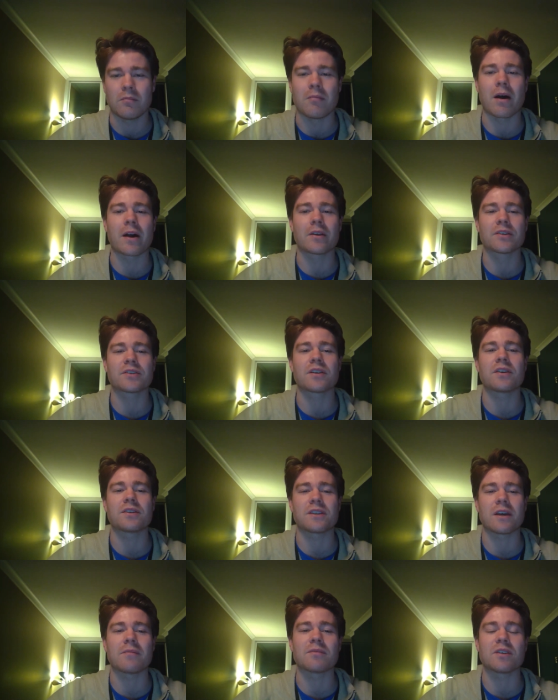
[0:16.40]
that
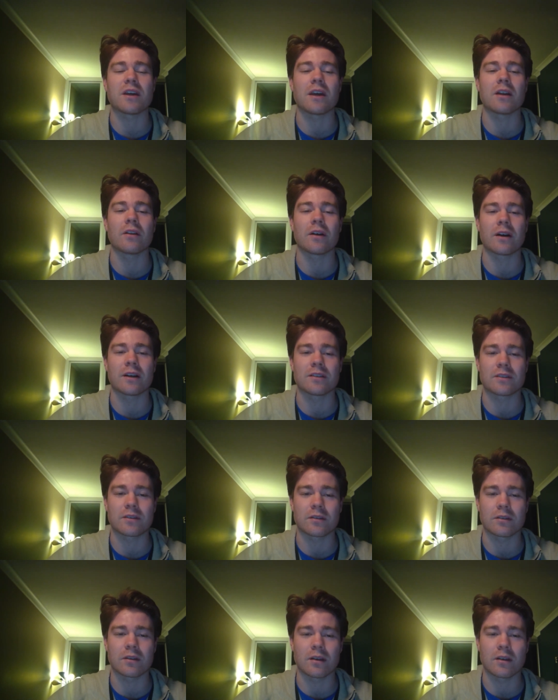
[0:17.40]
attempt to
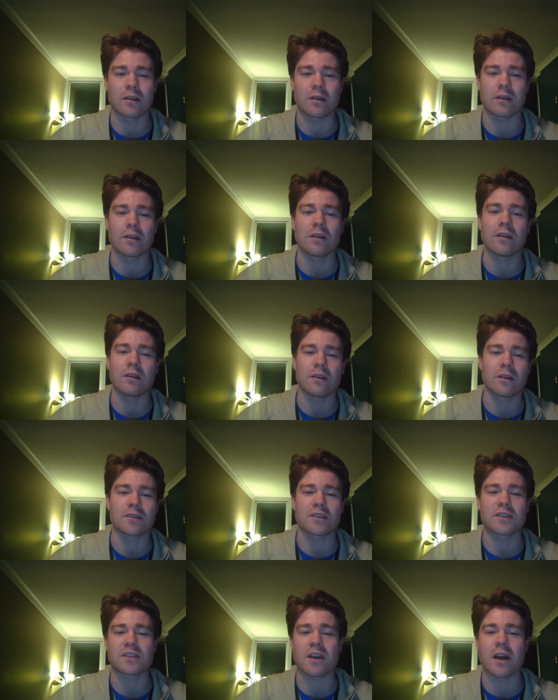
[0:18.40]
analyze a
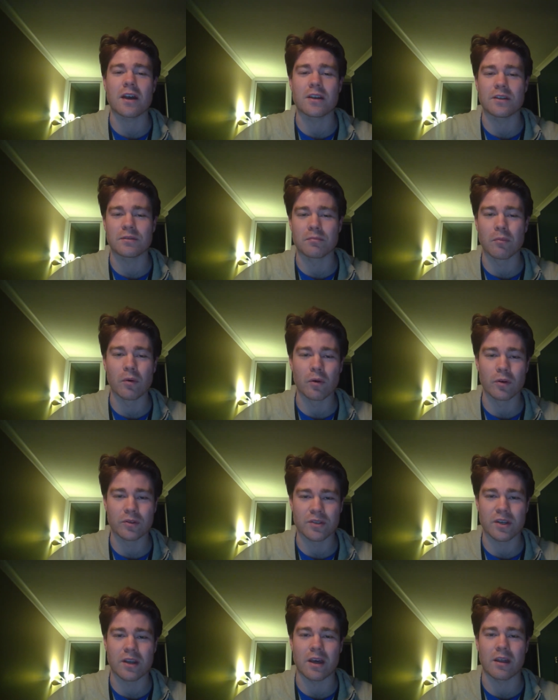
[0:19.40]
society's
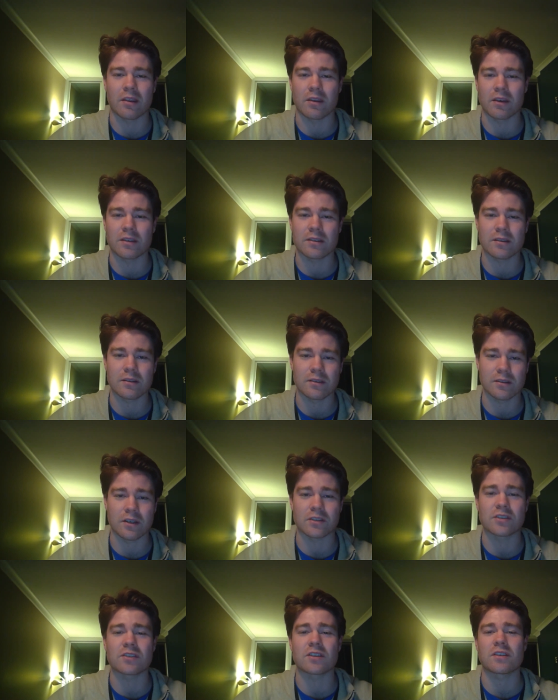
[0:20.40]
morals and ethics,
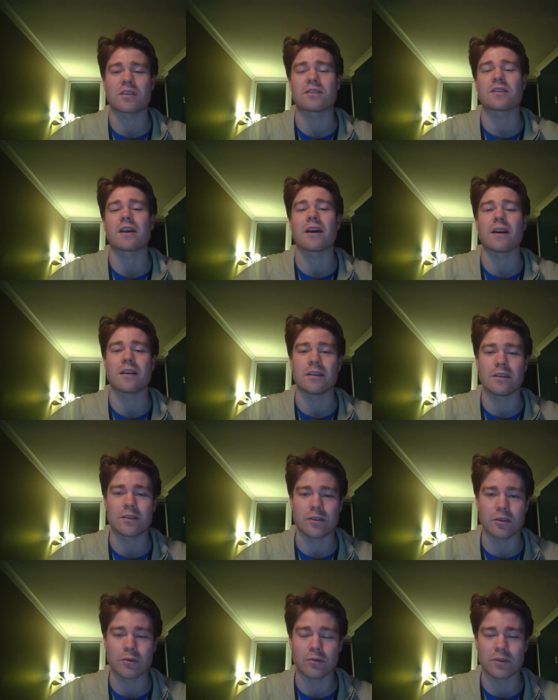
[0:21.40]
such as a
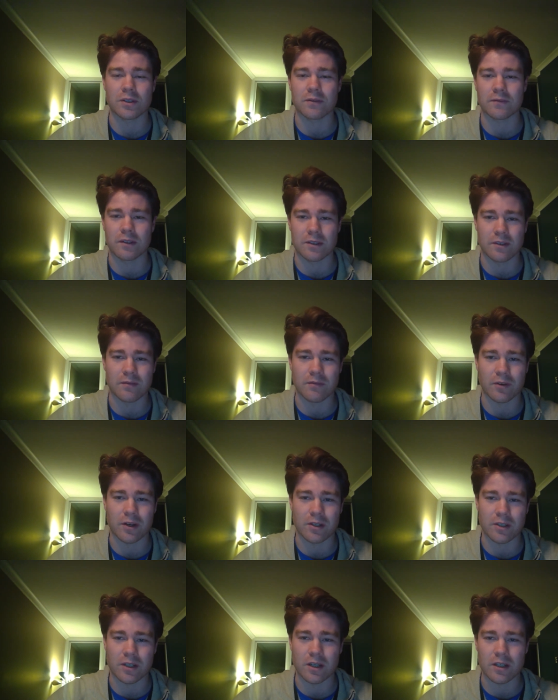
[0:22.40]
society's use of
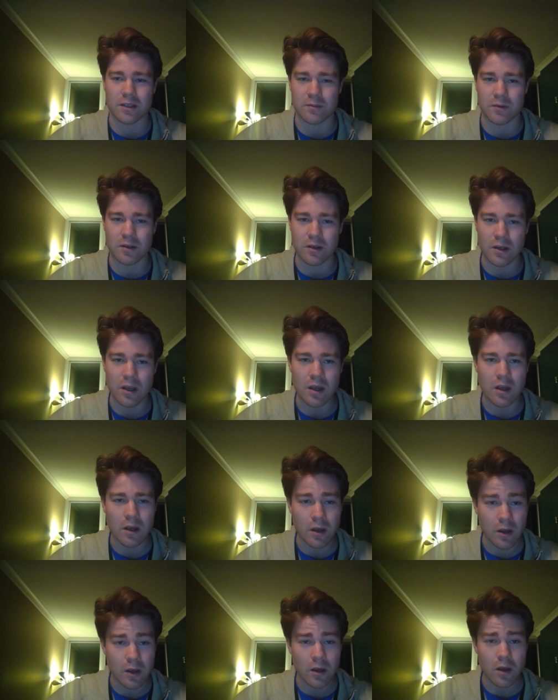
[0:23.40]
disenfranchisement.
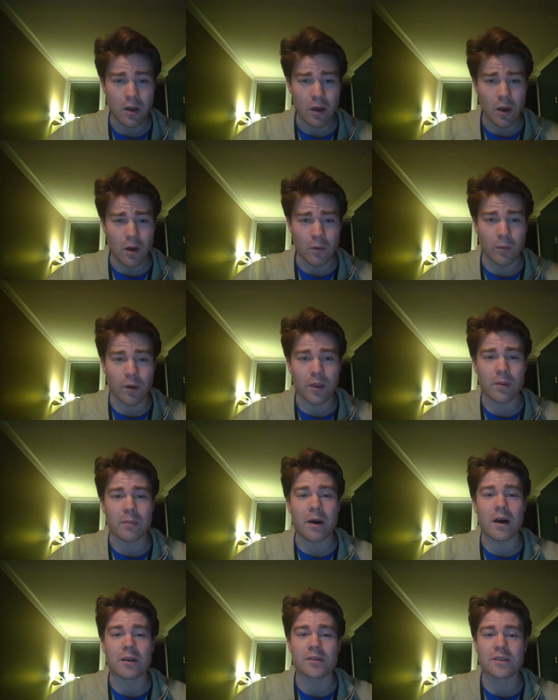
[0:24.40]
One of the
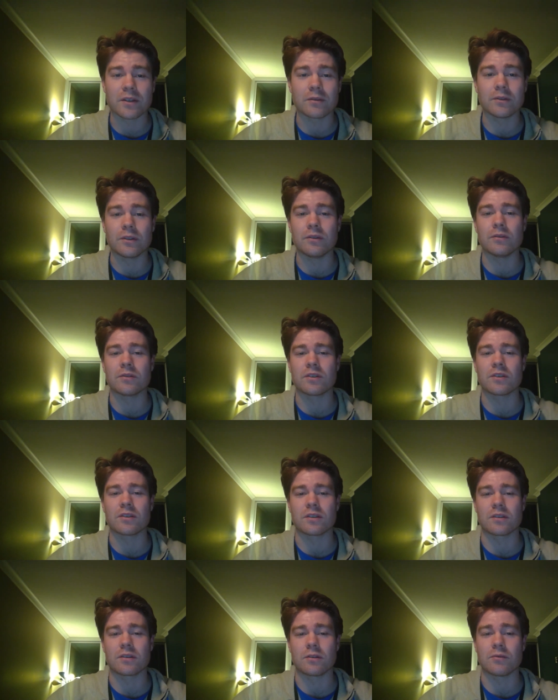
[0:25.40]
models I will use
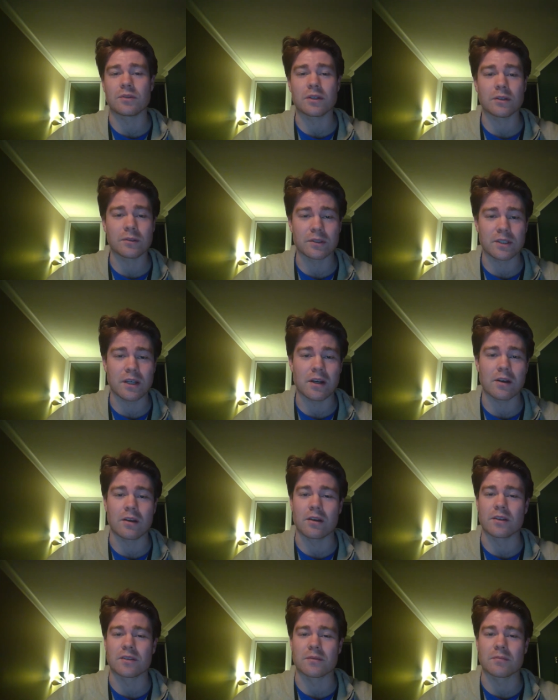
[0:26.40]
is
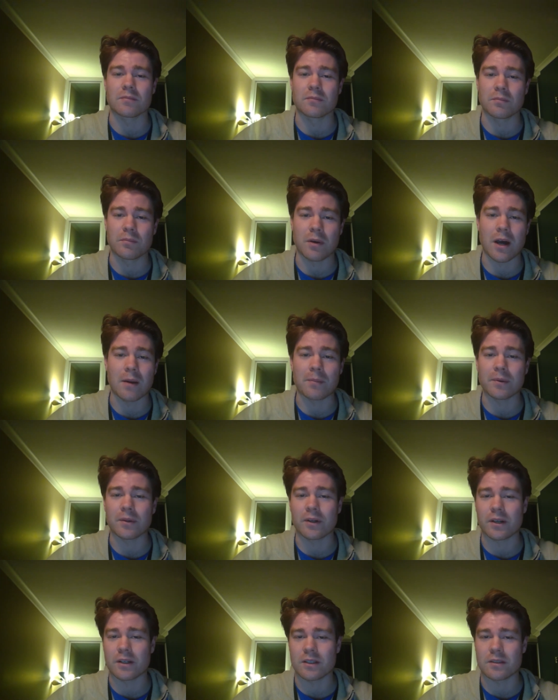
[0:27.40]
utilitarianism,
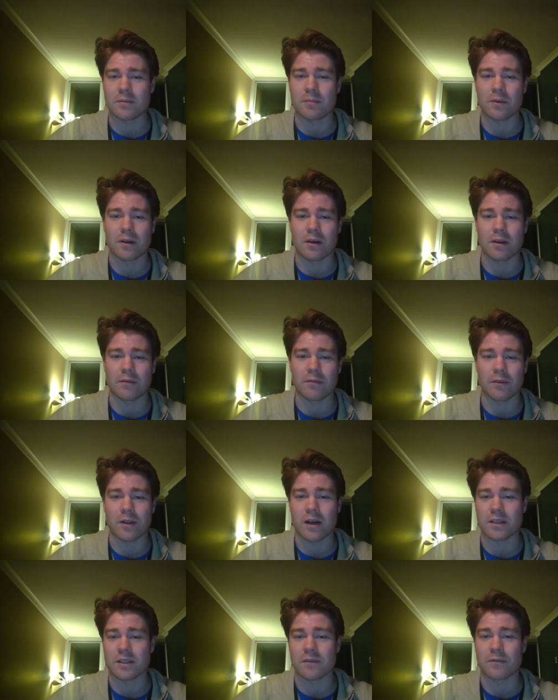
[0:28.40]
popularized by
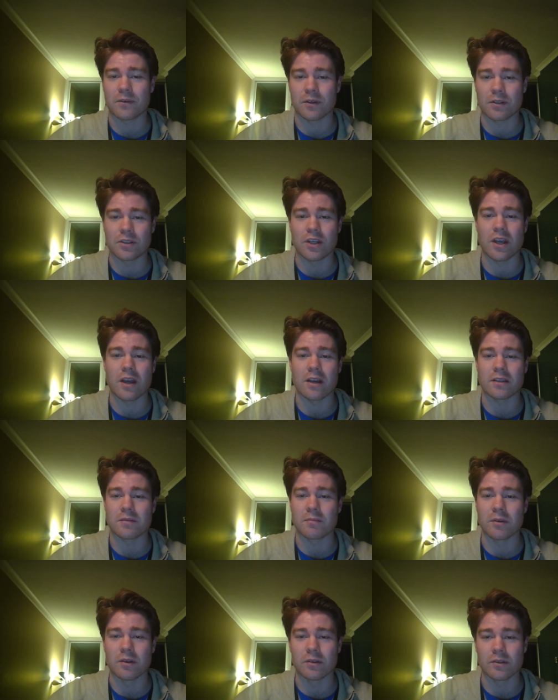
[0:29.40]
philosopher J.S.
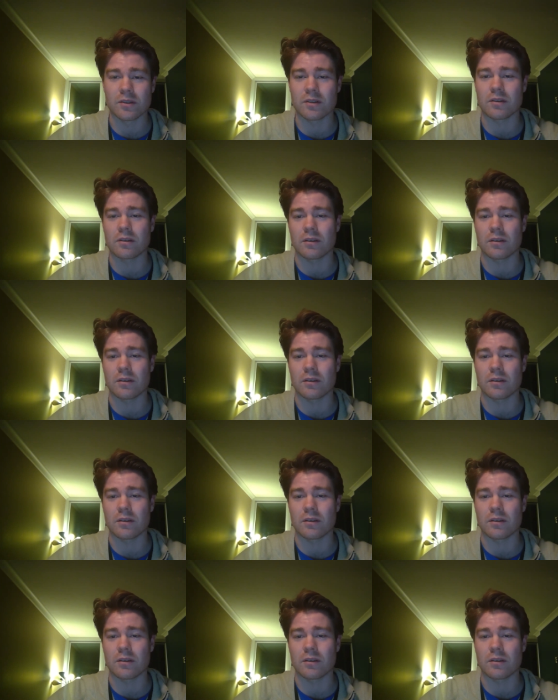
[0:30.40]
Mills.